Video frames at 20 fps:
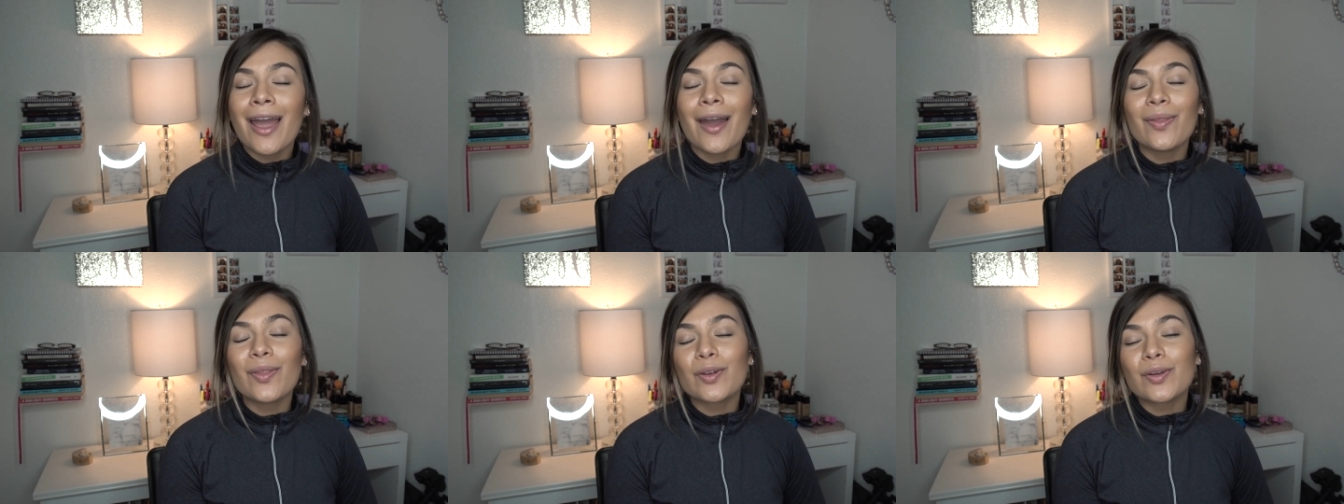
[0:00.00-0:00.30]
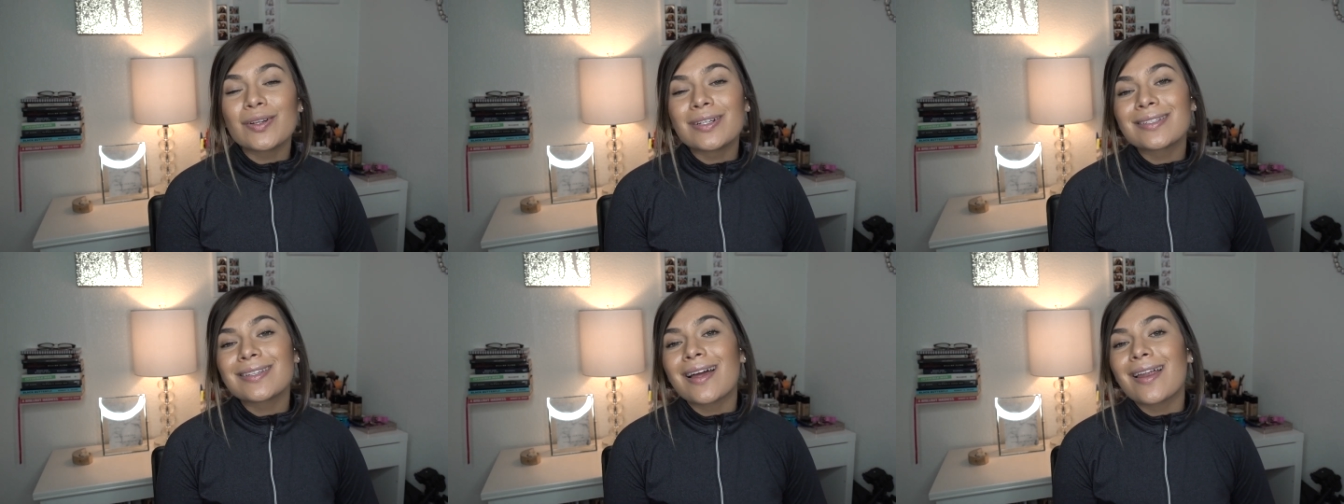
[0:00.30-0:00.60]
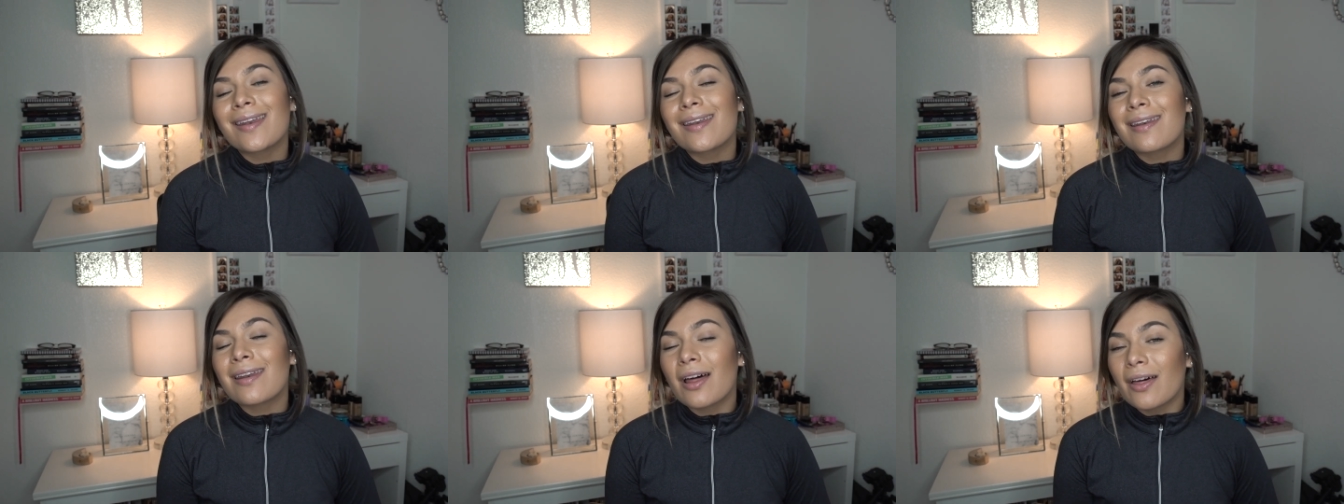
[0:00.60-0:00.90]
And there is
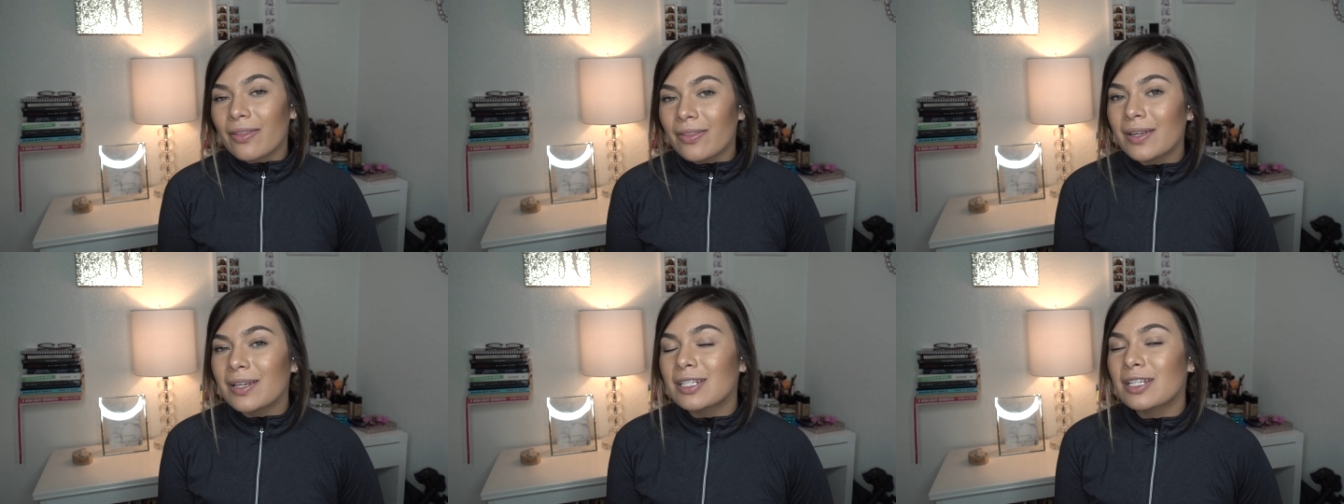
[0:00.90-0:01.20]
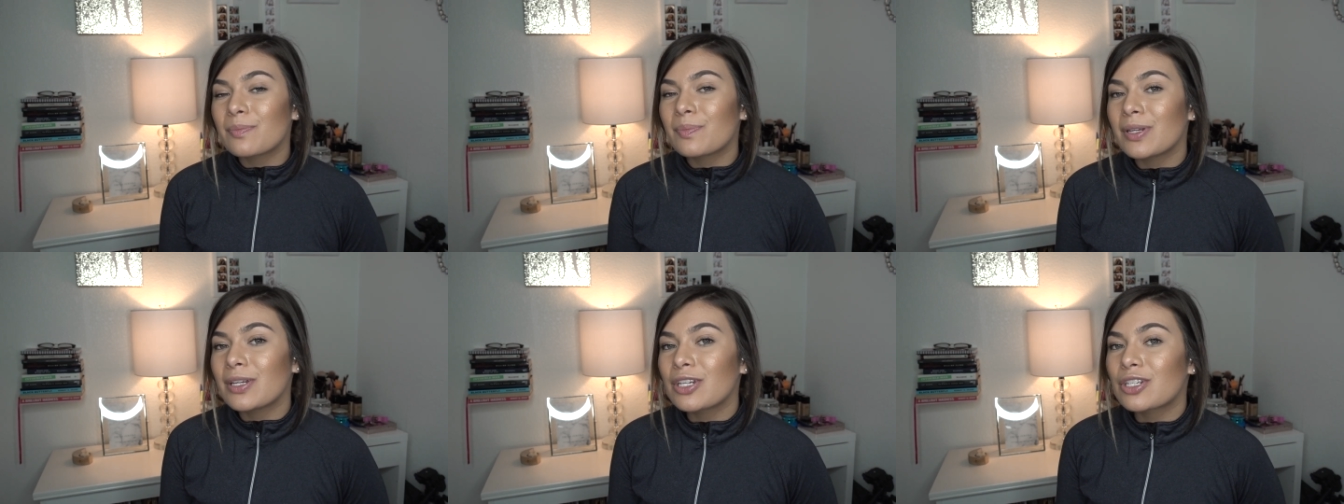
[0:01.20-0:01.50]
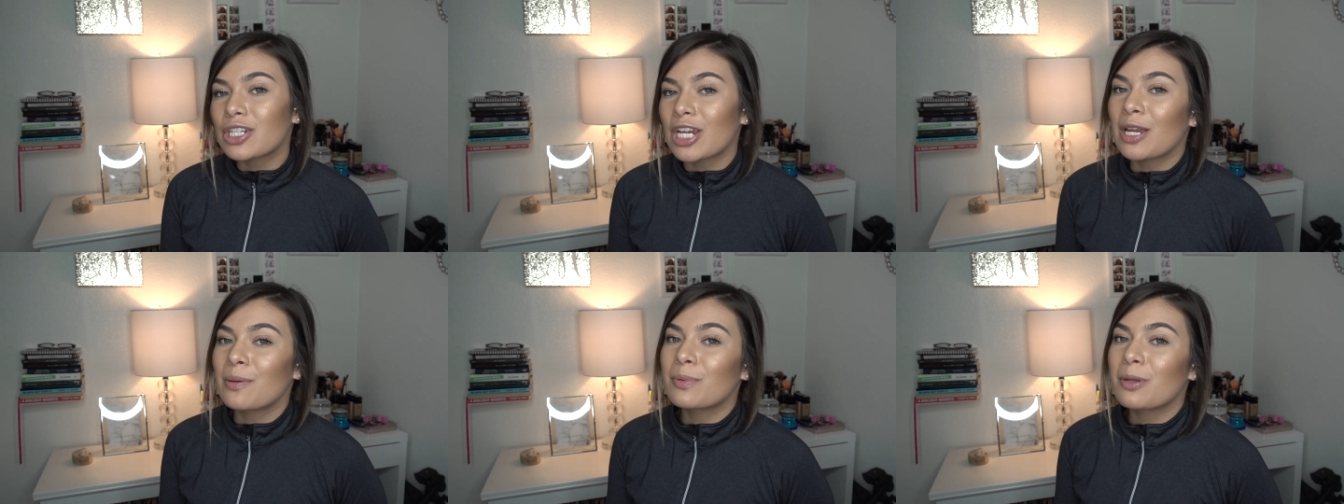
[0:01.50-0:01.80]
nothing to be
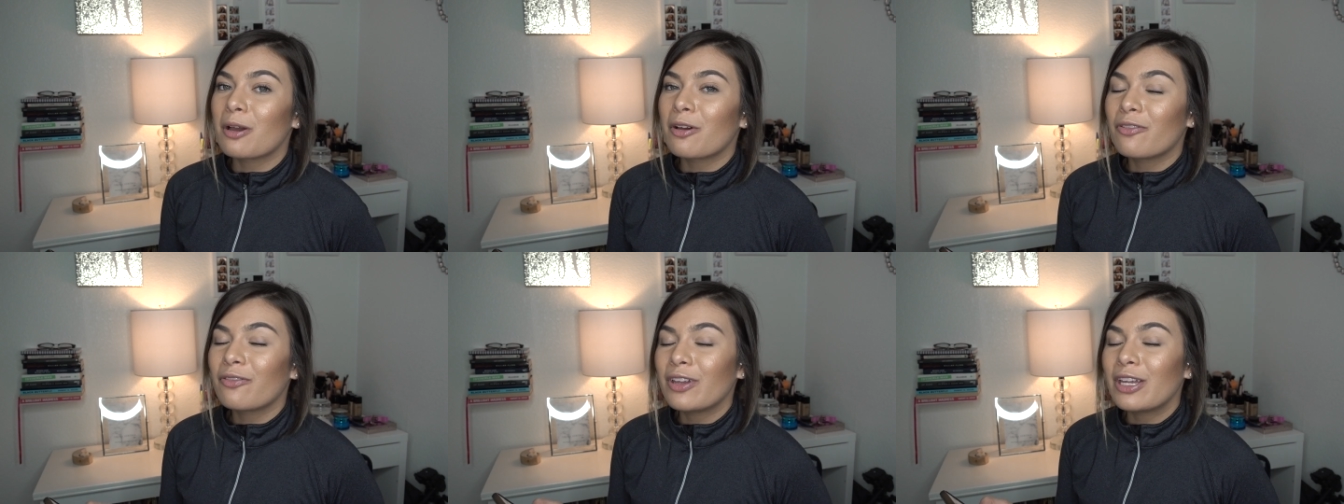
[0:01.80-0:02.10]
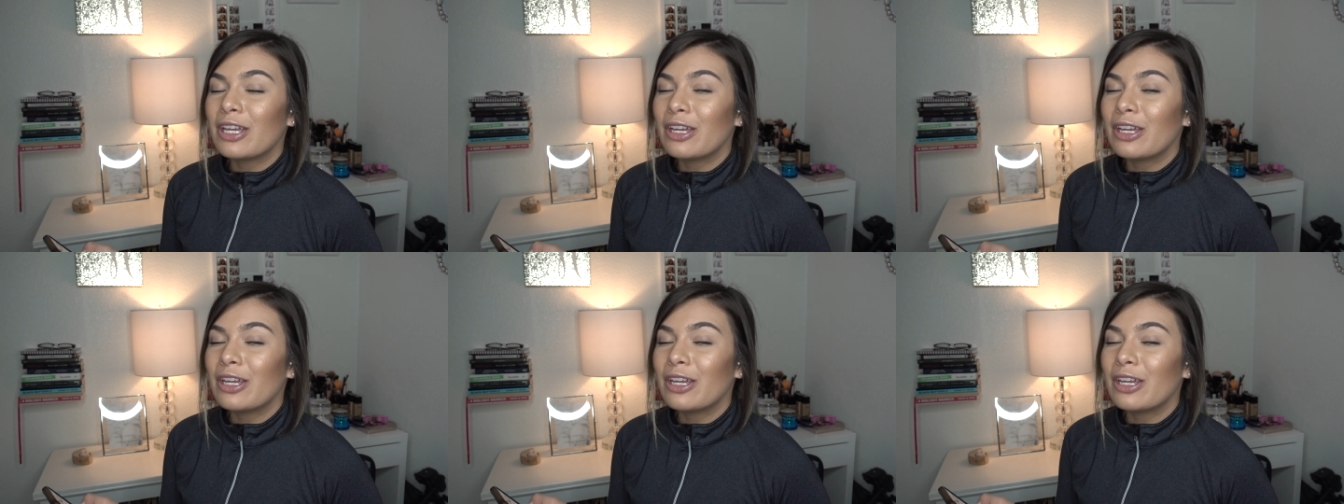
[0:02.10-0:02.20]
ashamed of